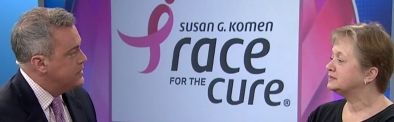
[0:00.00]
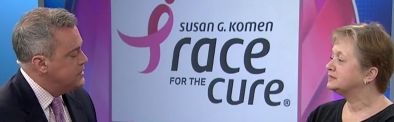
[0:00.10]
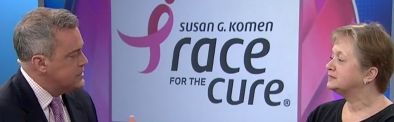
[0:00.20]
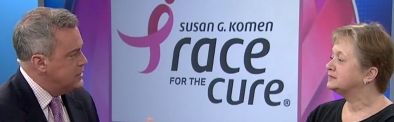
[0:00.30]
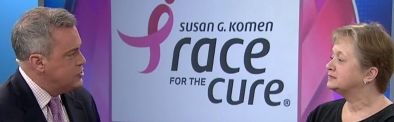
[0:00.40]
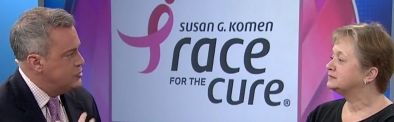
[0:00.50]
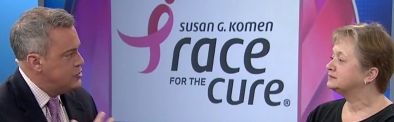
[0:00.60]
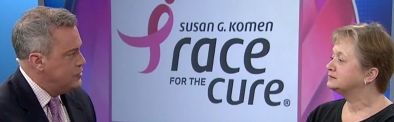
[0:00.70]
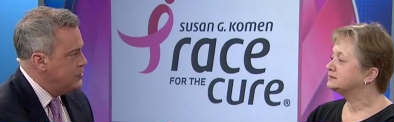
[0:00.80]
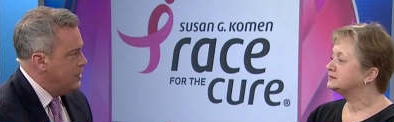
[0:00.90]
Speaker 1: but this gets you
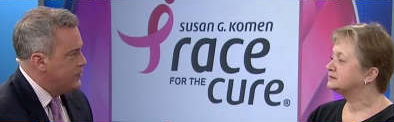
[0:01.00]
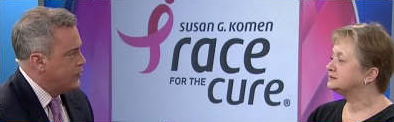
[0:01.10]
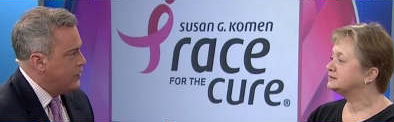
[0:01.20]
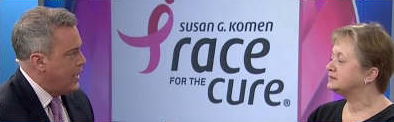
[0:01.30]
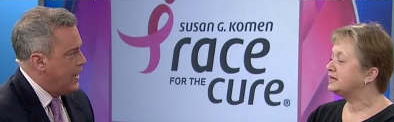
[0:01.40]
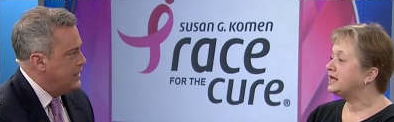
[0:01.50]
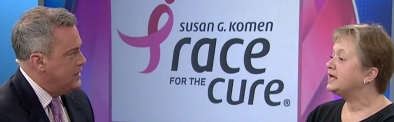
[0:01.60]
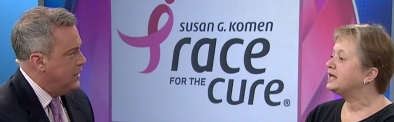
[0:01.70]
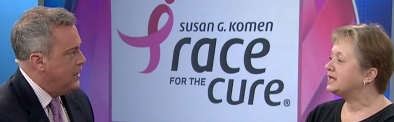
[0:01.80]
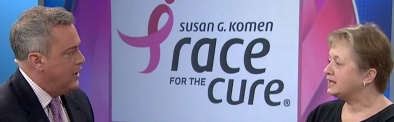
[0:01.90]
tuned up for that
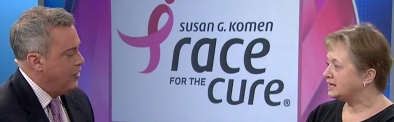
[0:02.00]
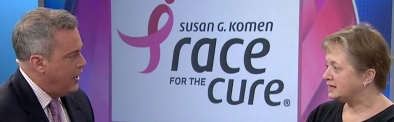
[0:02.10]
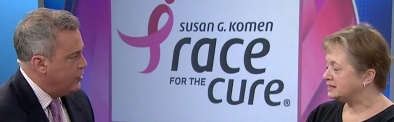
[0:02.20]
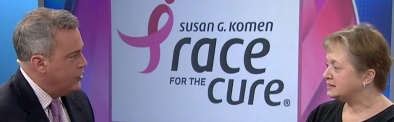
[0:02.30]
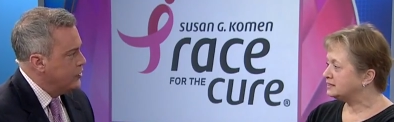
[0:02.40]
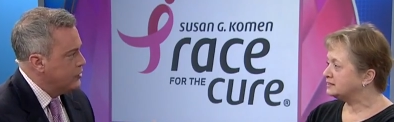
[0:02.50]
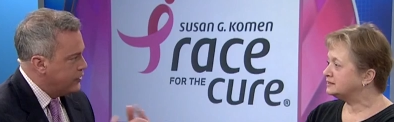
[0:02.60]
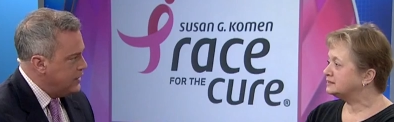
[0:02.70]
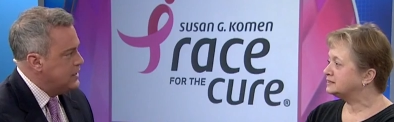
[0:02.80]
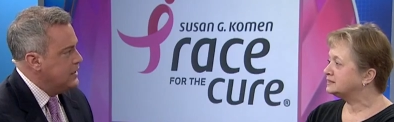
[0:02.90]
uh, a lot earlier,
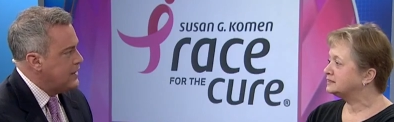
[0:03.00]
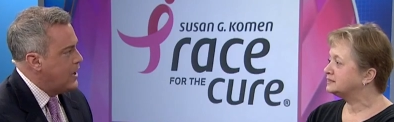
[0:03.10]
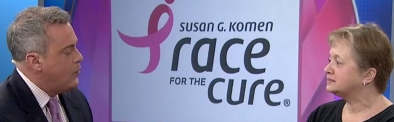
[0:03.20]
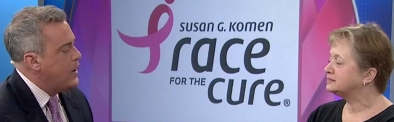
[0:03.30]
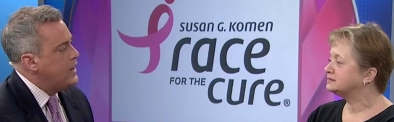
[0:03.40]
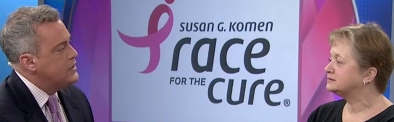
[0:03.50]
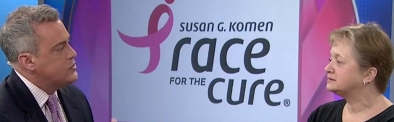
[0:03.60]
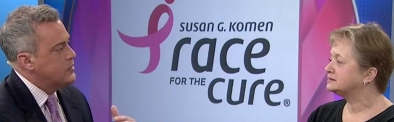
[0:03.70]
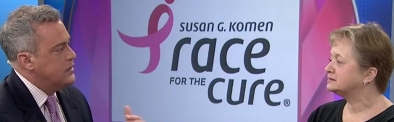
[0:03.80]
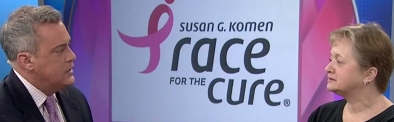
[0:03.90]
thinking that way,
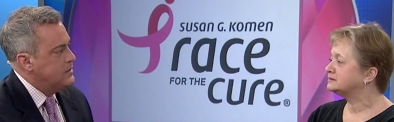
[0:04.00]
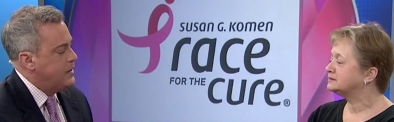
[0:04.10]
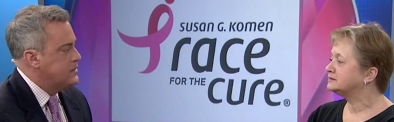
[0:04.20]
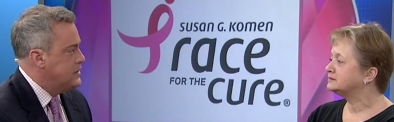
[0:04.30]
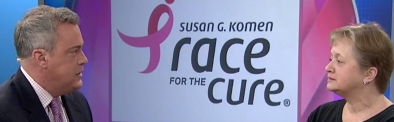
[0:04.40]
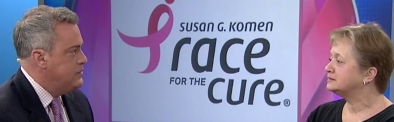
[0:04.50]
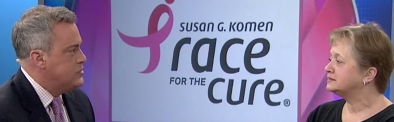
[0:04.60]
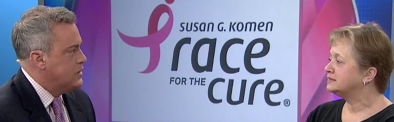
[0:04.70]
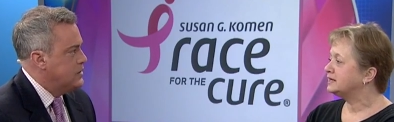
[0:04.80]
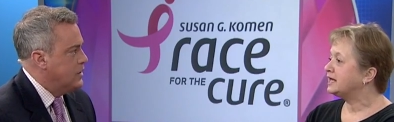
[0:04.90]
start thinking about teams
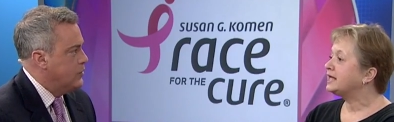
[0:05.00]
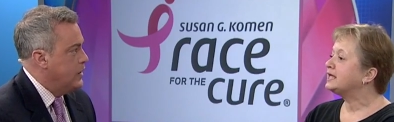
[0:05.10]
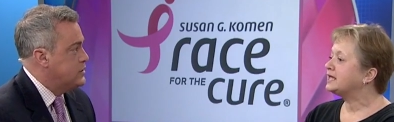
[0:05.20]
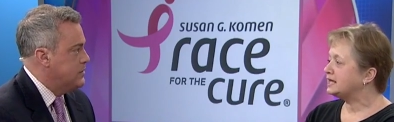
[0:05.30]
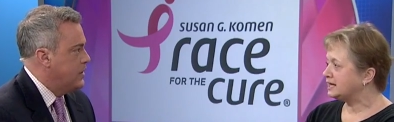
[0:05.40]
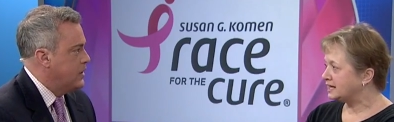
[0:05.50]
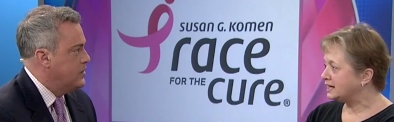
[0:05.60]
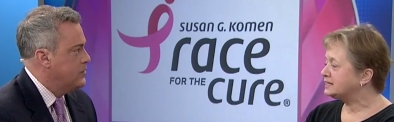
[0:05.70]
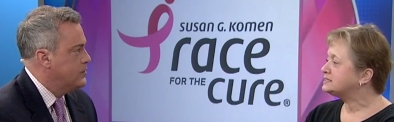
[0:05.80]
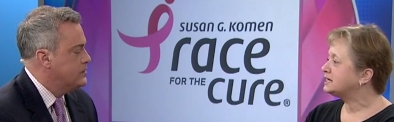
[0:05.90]
and uh, raising money.
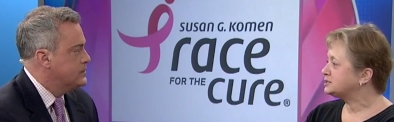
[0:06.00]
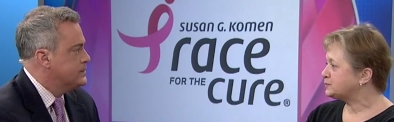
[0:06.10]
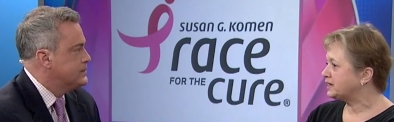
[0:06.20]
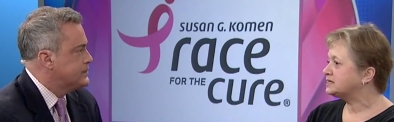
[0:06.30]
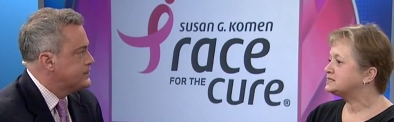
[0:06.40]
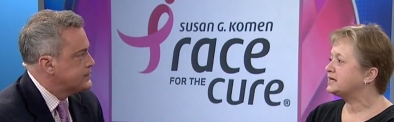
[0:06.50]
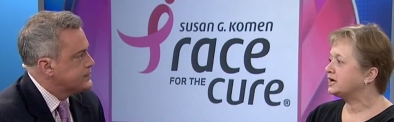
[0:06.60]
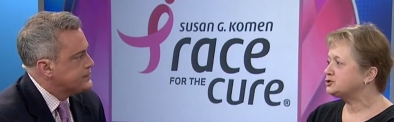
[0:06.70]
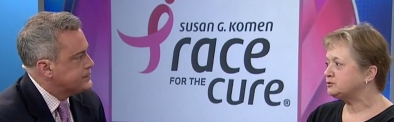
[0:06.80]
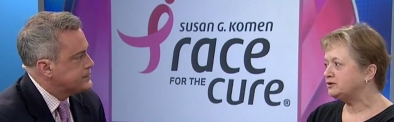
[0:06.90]
Speaker 2: It does, because the
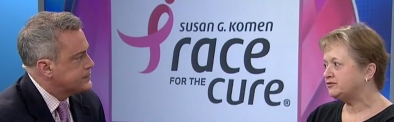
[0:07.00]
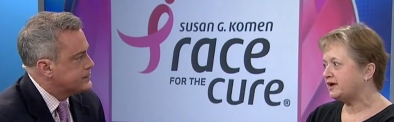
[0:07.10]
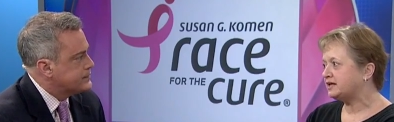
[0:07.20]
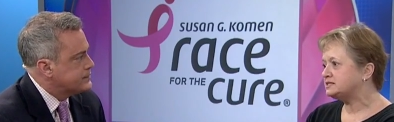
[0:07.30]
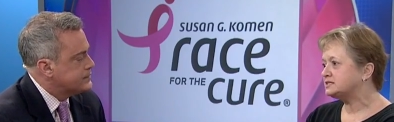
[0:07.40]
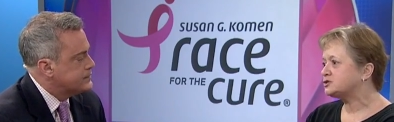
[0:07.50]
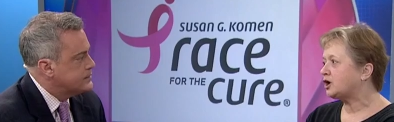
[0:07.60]
actual event is